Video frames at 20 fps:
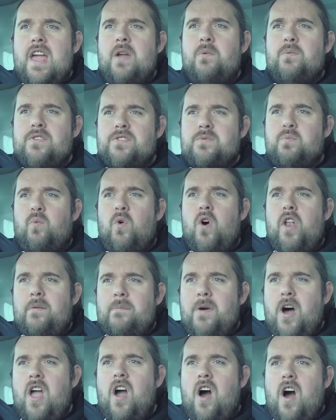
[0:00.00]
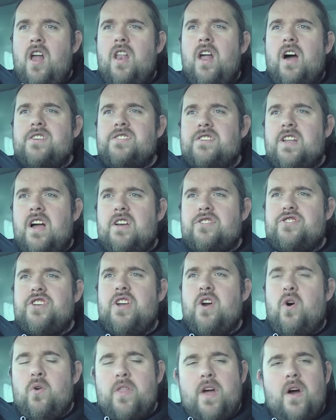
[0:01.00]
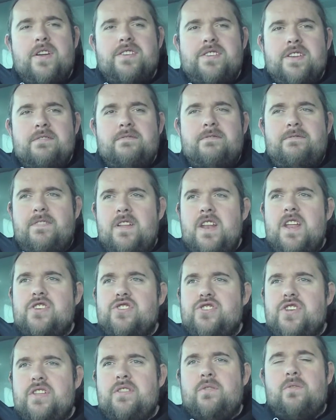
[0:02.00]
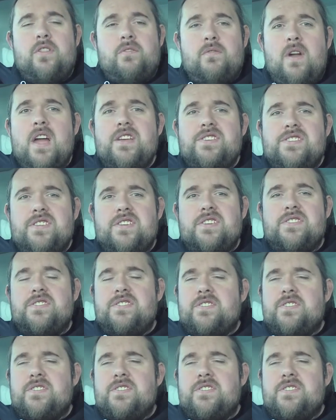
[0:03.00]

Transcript: It was one of my highlights last year, although I didn't finish either of the races.